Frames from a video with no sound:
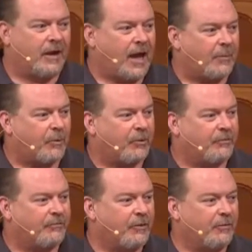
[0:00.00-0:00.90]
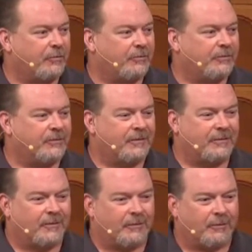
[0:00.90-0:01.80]
app on your phone,
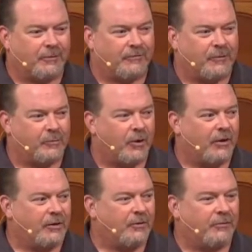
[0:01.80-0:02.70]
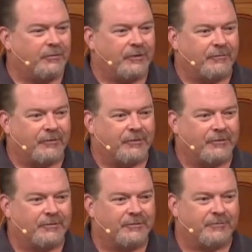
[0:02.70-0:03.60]
or if you brought your own, if you're
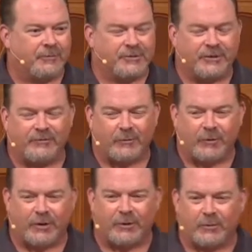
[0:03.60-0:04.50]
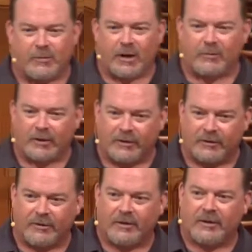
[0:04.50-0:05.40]
fortunate enough to bring your own Bible, I
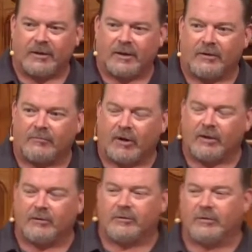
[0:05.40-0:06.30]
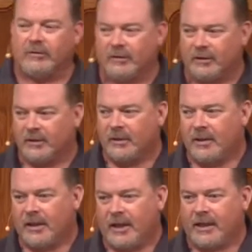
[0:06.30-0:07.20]
invite you to turn to
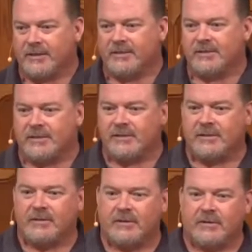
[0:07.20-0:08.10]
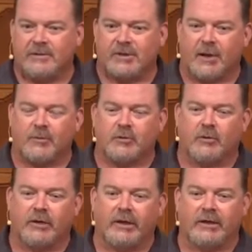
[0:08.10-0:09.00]
Exodus chapter
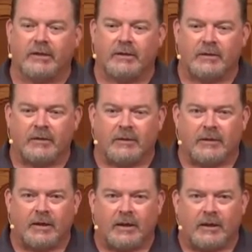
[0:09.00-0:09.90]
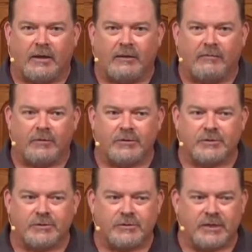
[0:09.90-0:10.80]
20 and verse
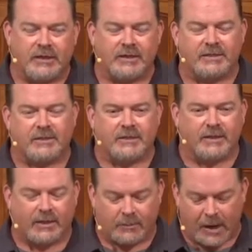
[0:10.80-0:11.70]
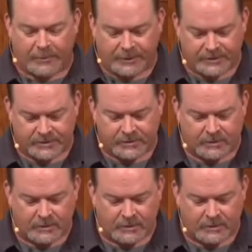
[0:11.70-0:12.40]
13. It's the Ten Commandments.